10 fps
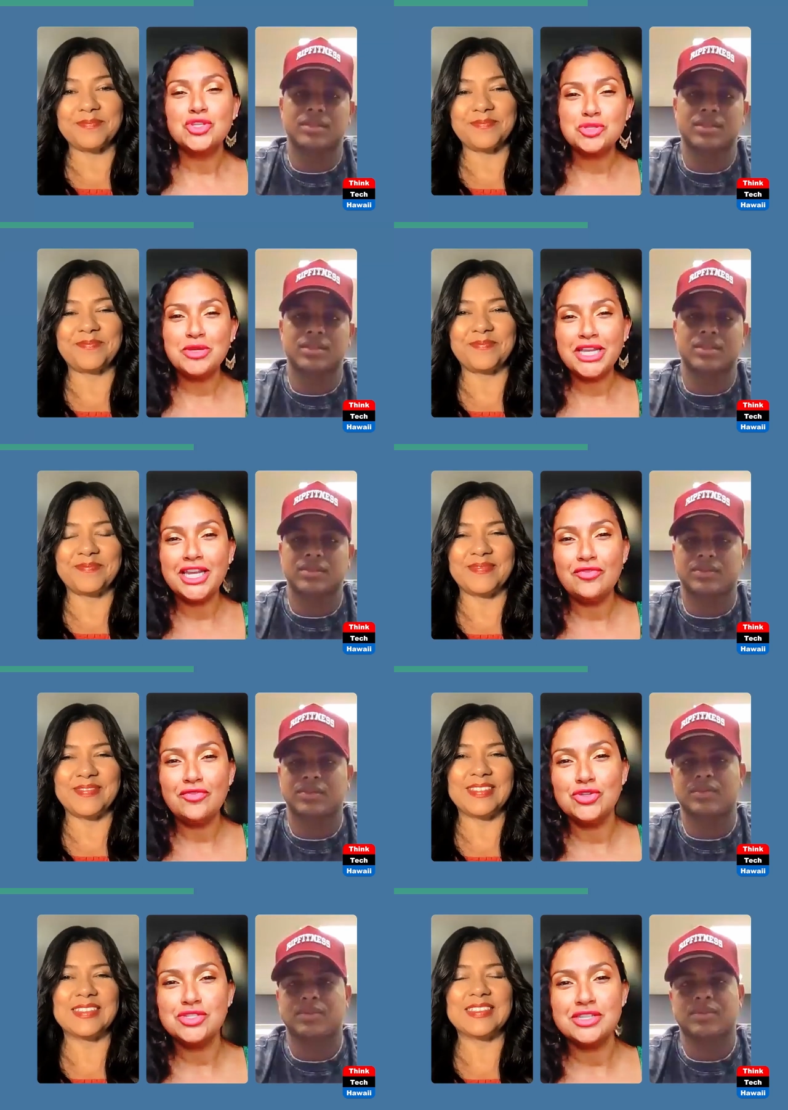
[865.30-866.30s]
Speaker 1: So speaking of
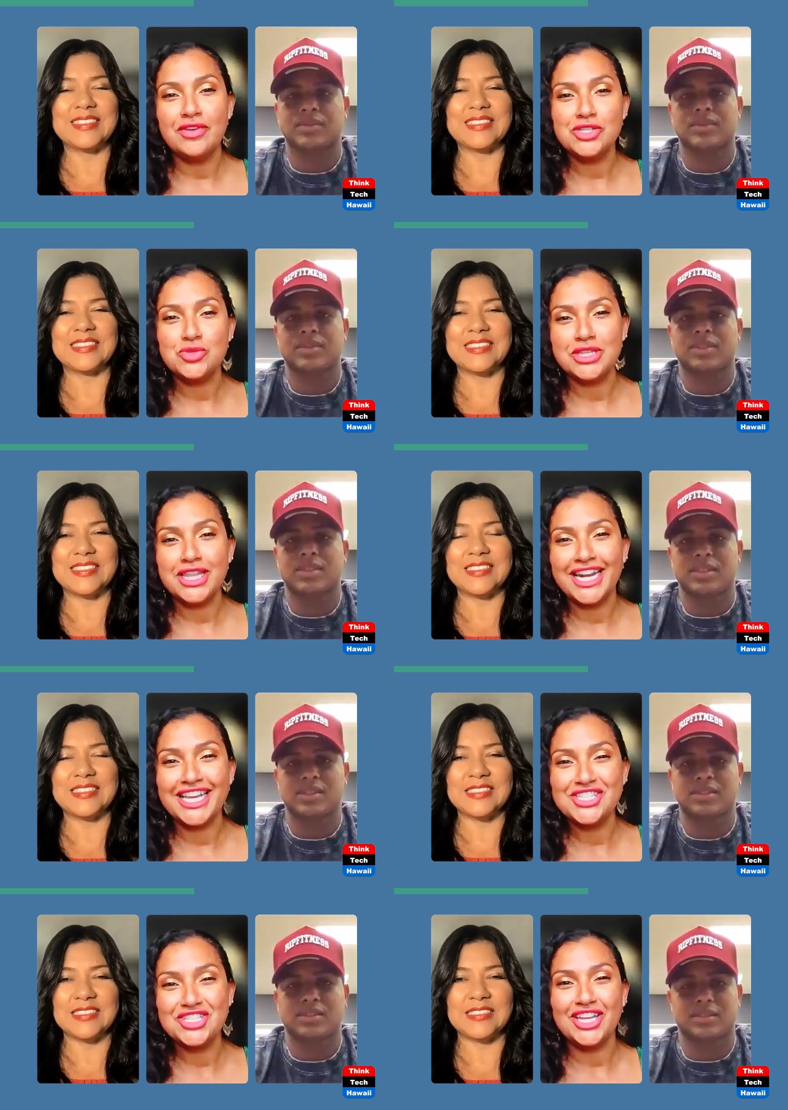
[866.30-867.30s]
those events with El
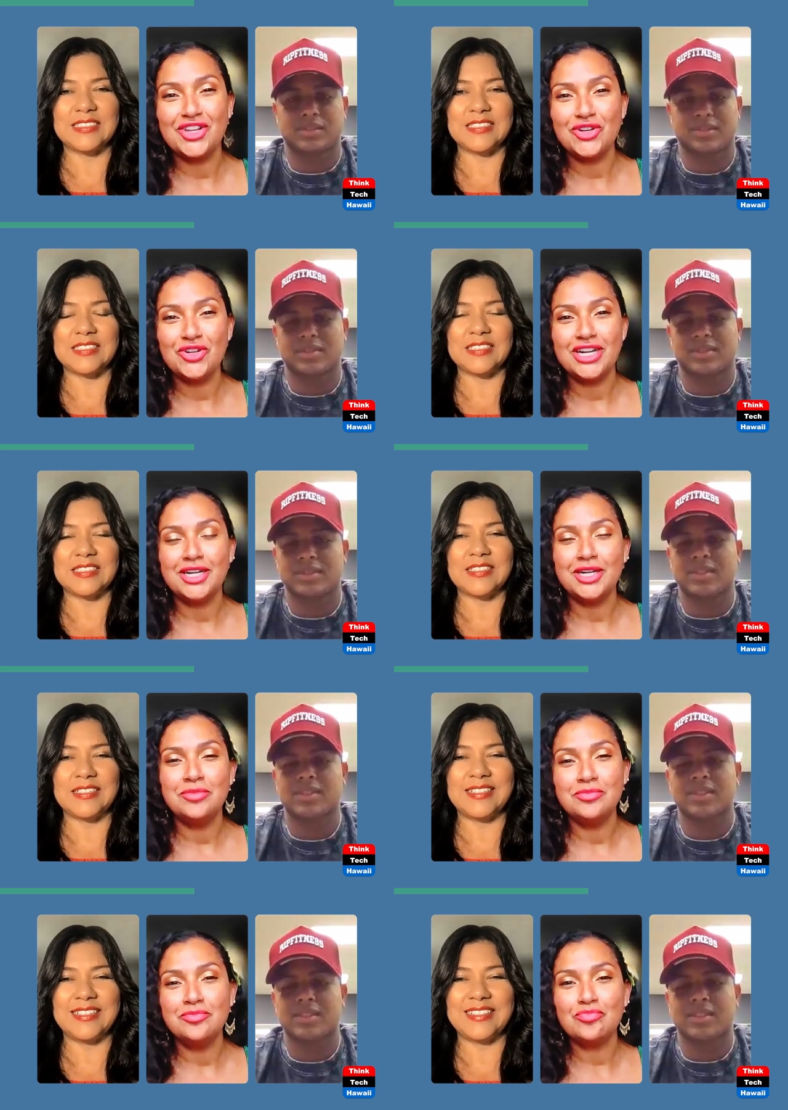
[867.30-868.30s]
Ranchero
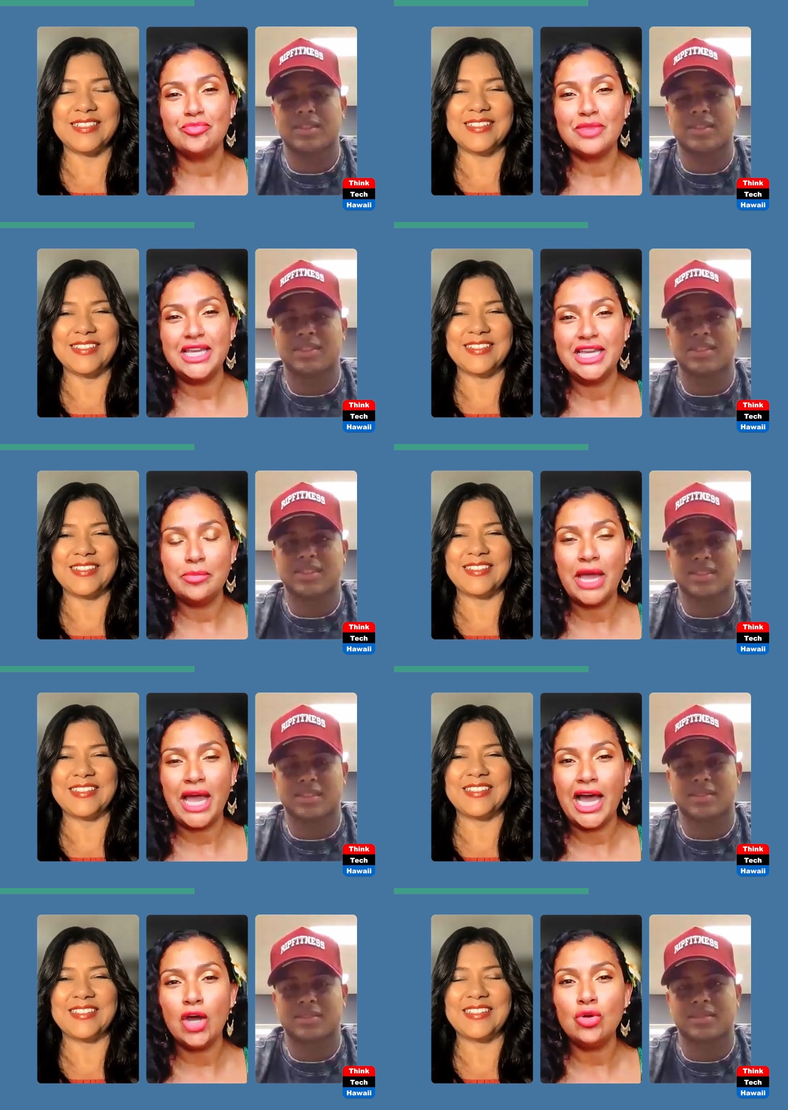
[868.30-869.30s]
Hip,
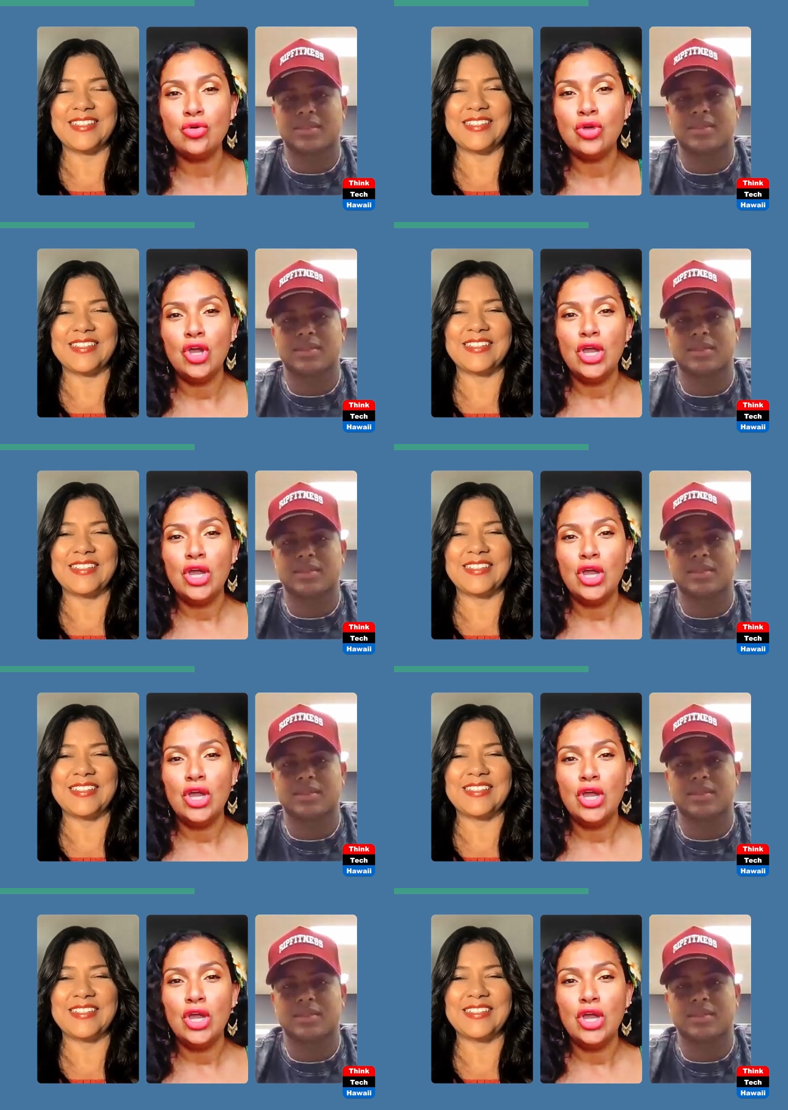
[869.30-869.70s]
how